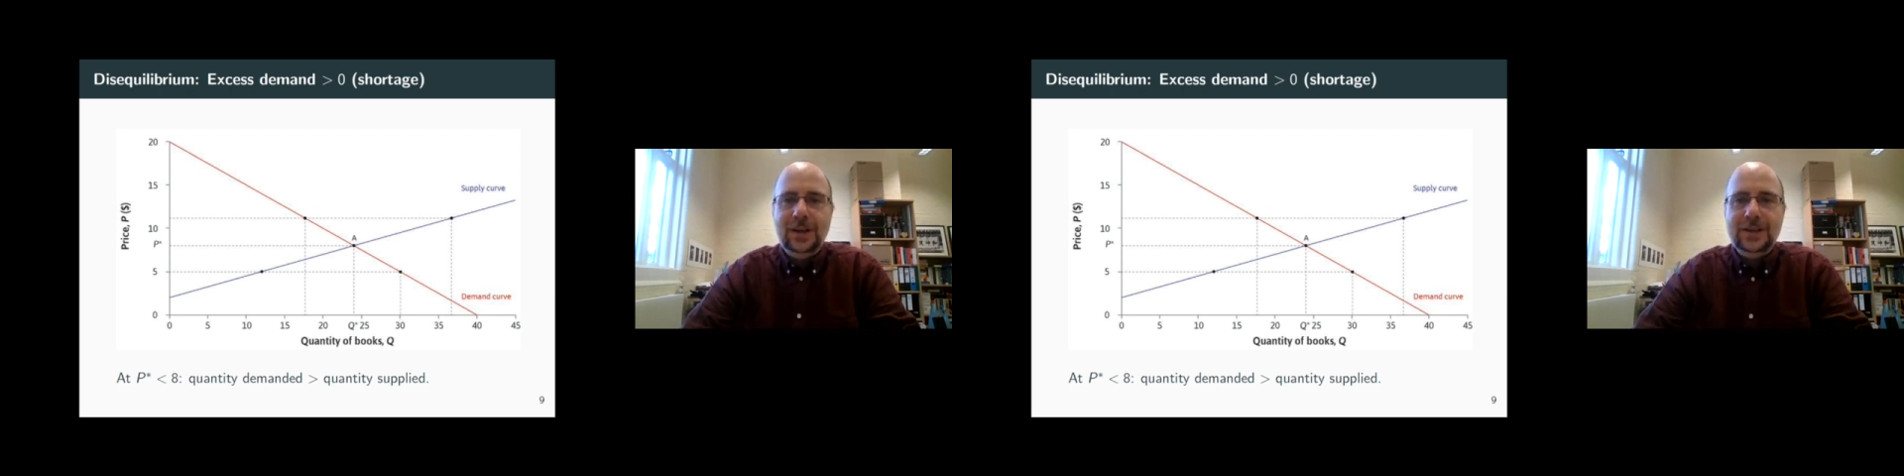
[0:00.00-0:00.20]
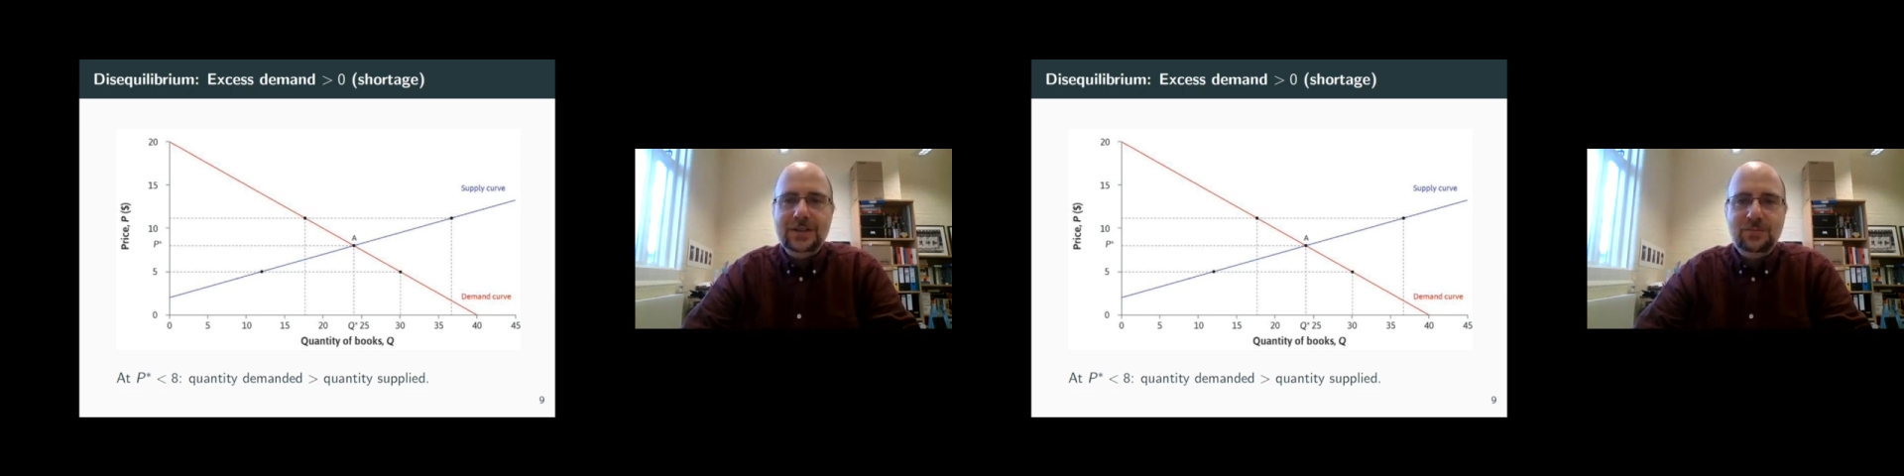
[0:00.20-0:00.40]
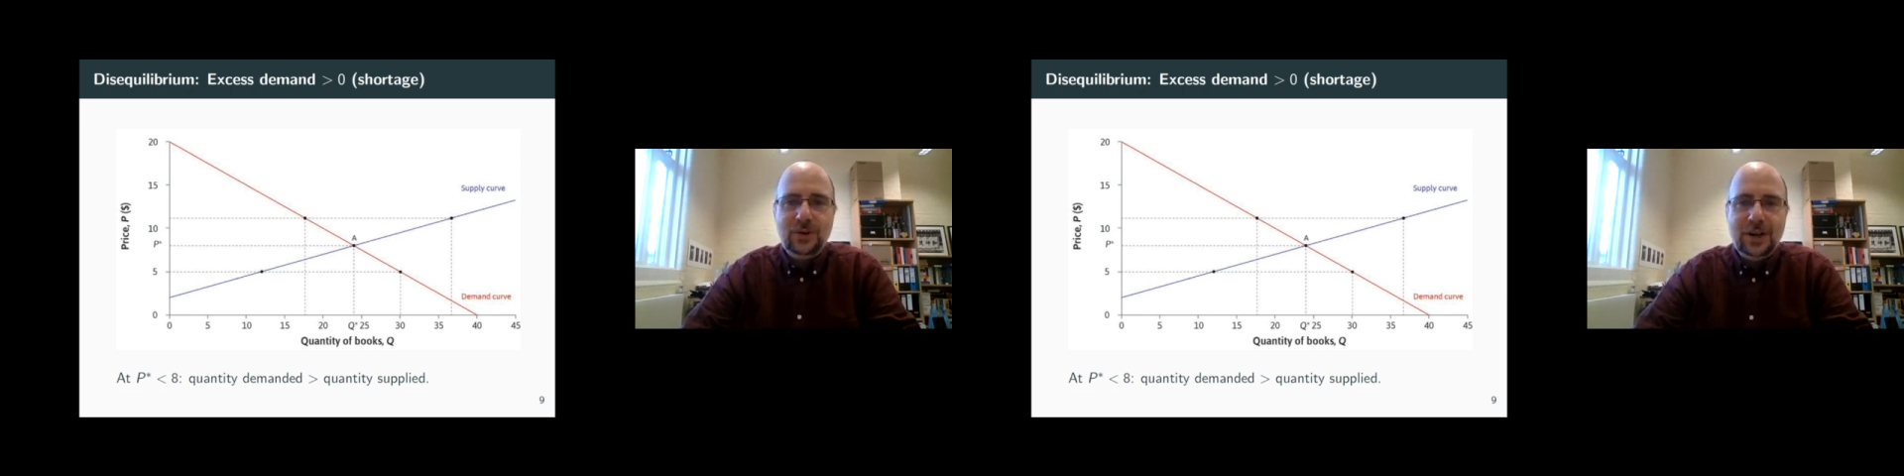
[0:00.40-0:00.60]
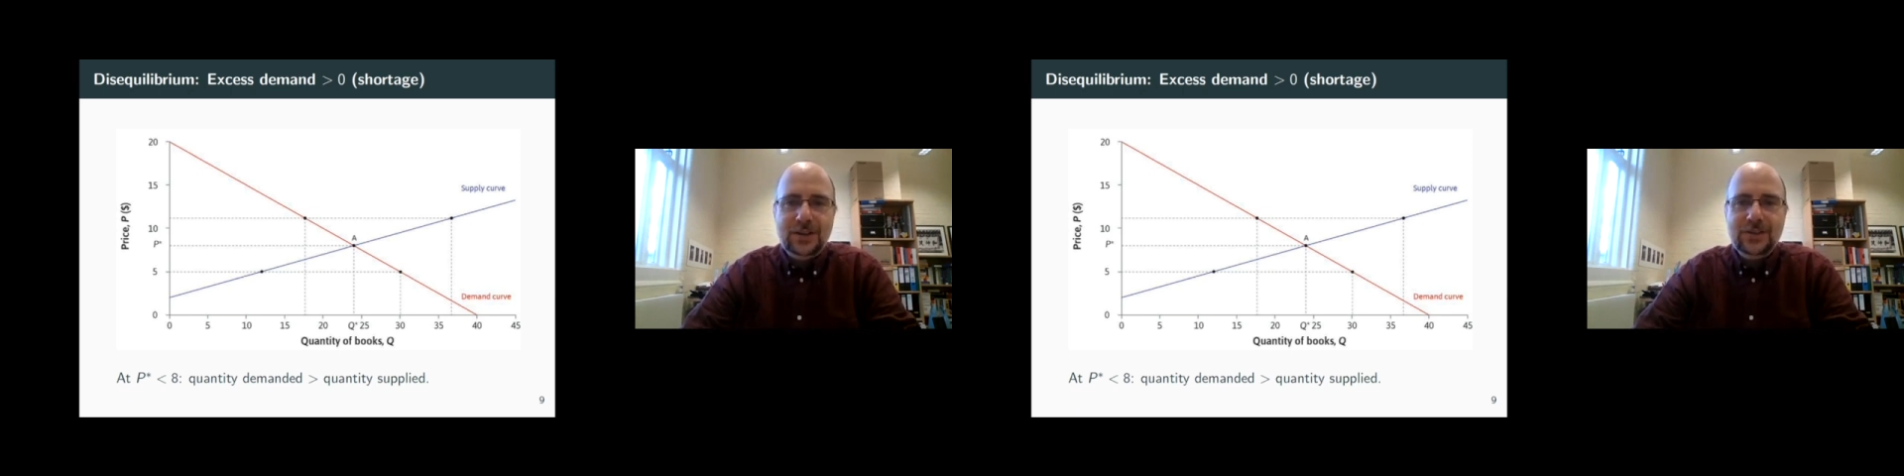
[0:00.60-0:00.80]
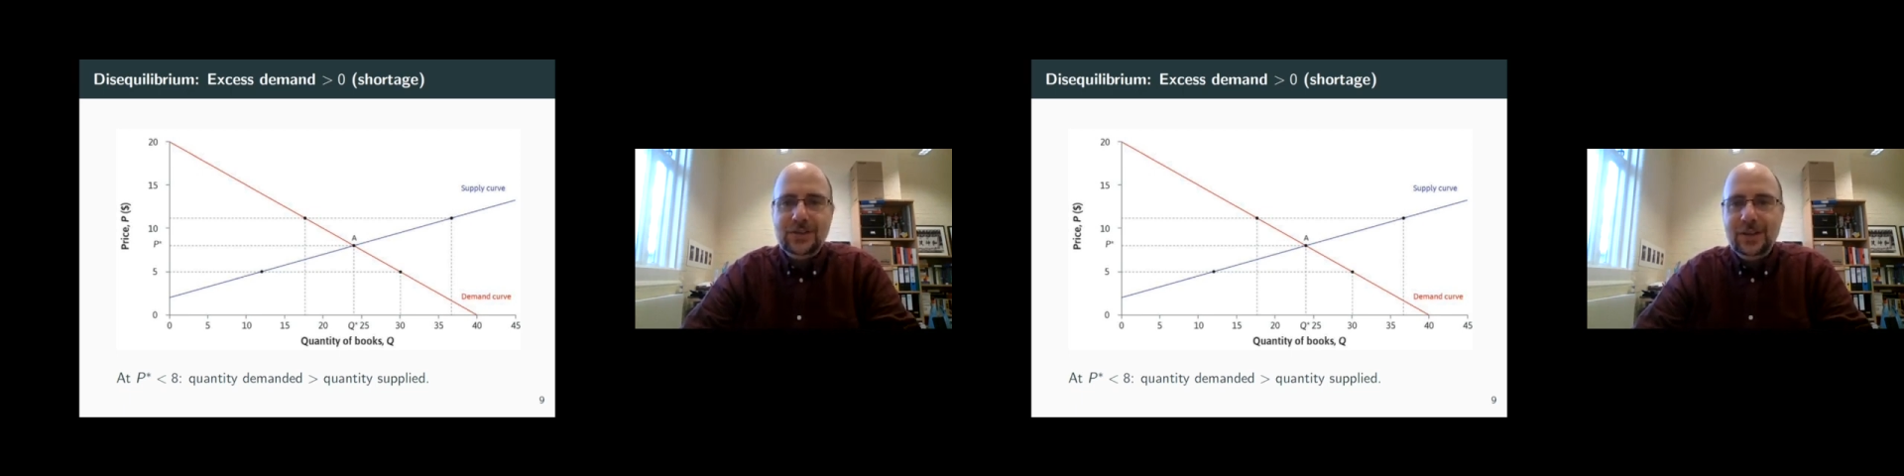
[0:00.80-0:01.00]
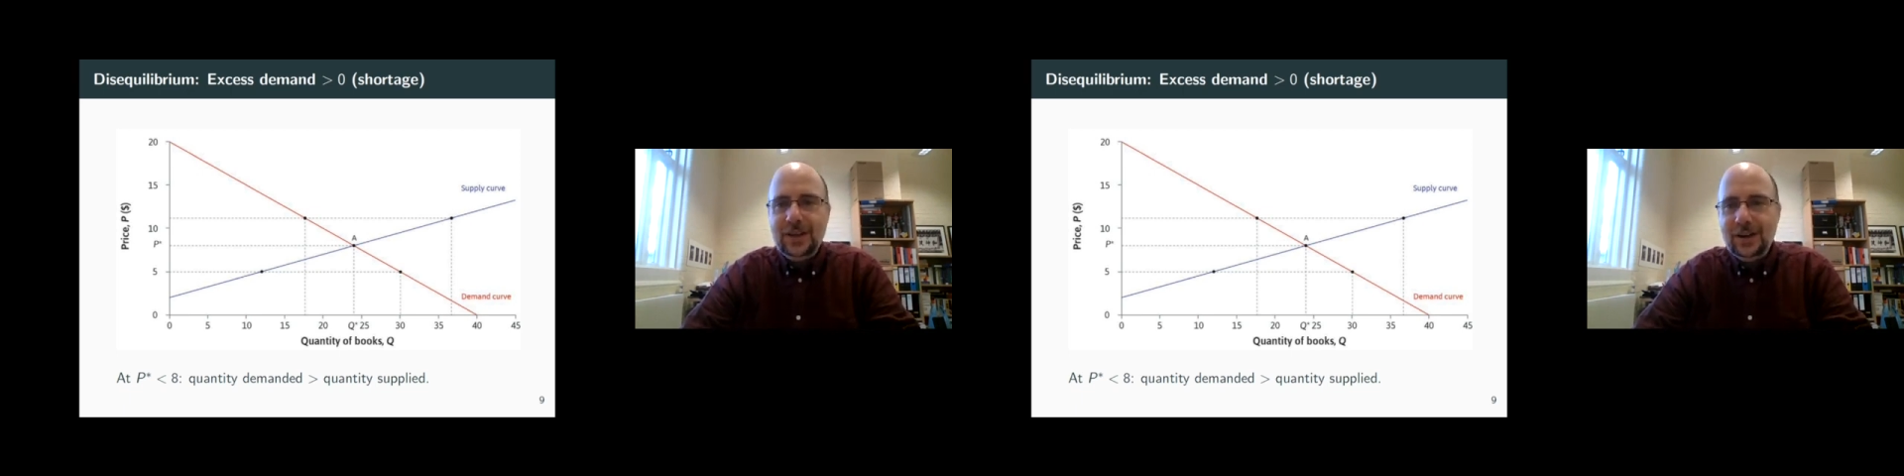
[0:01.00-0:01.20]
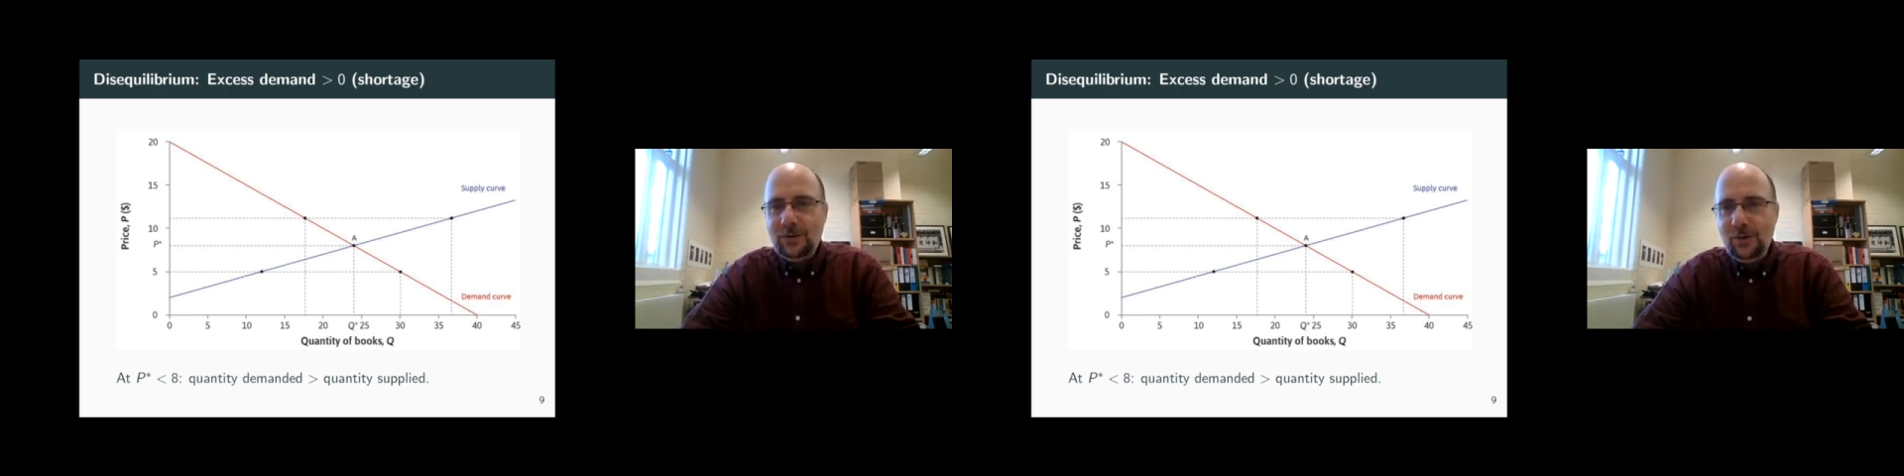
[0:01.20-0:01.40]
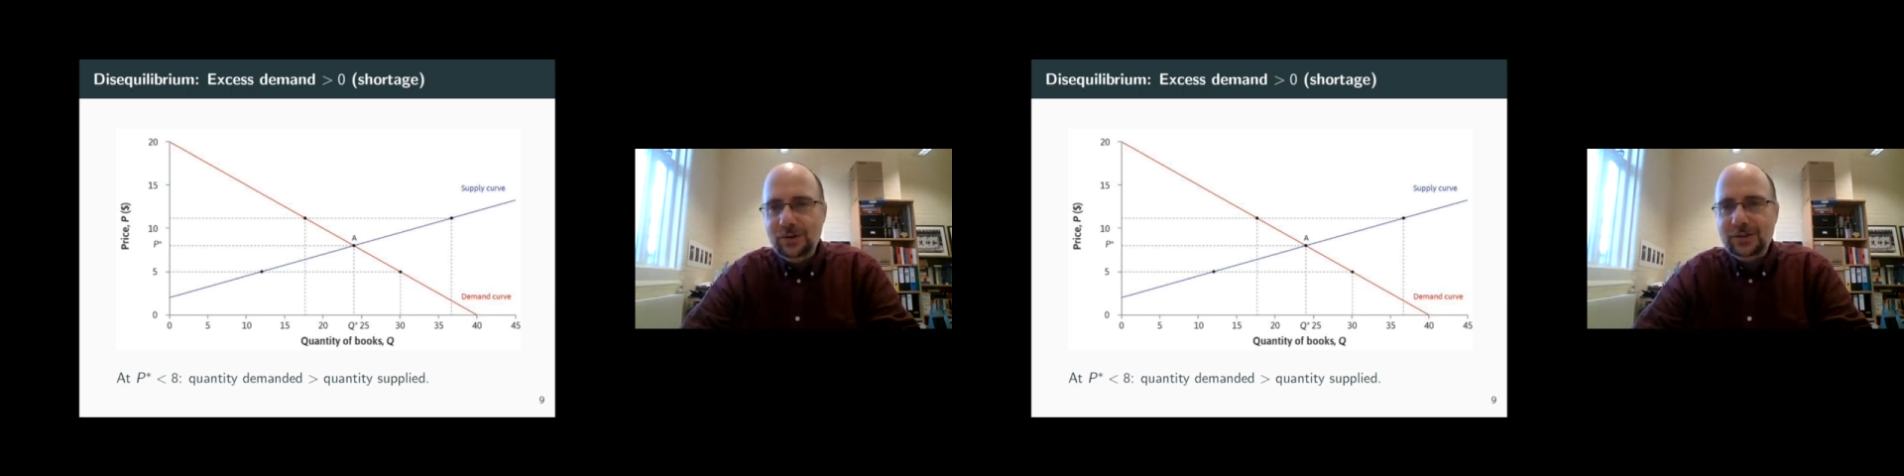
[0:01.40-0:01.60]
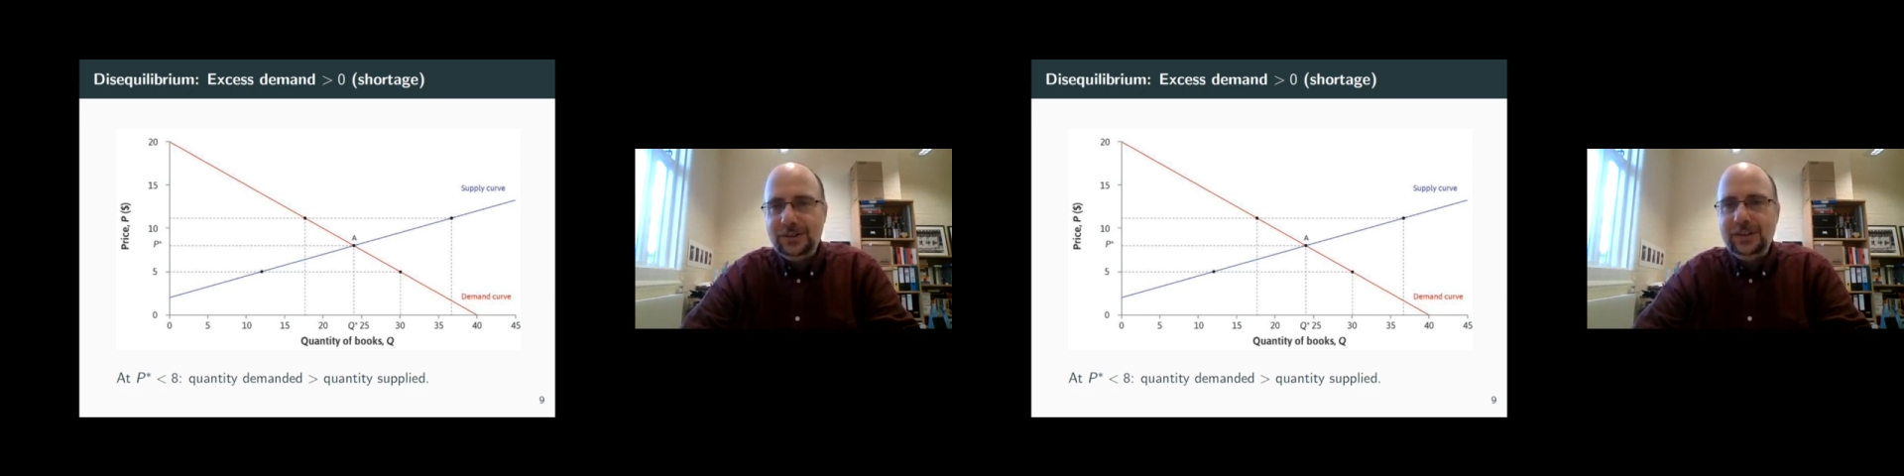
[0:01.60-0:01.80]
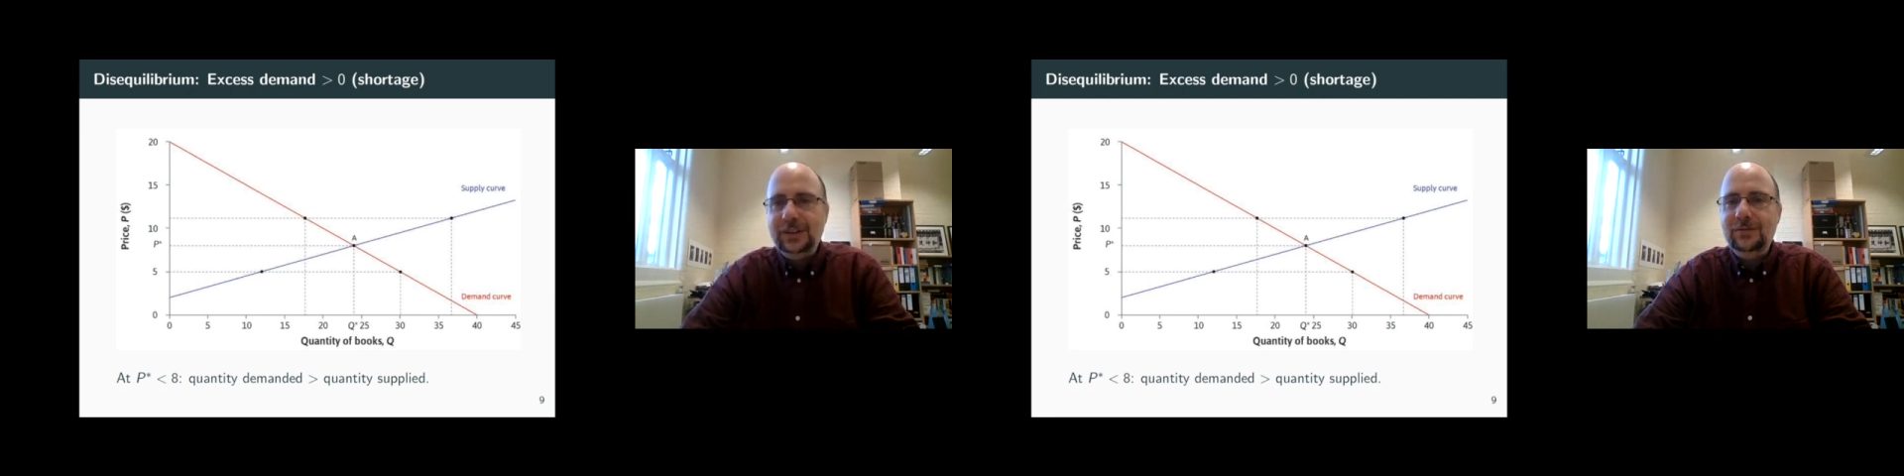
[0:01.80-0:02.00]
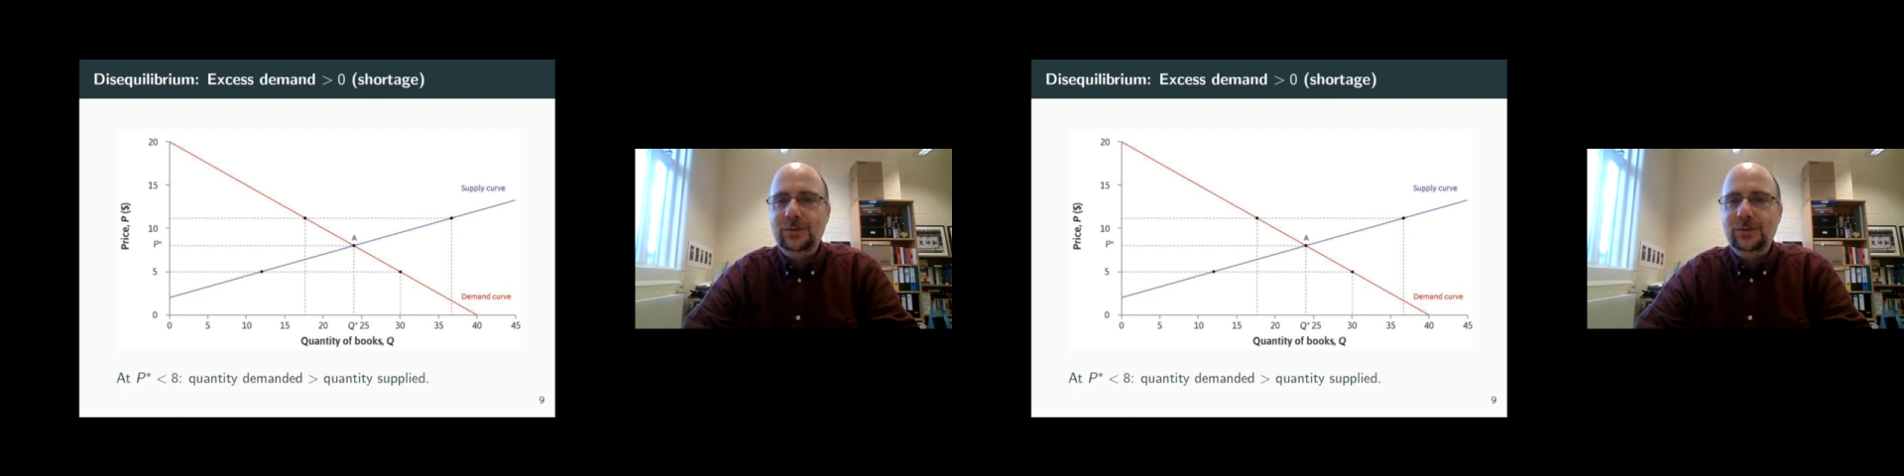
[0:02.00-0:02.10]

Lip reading: is a price and a quantity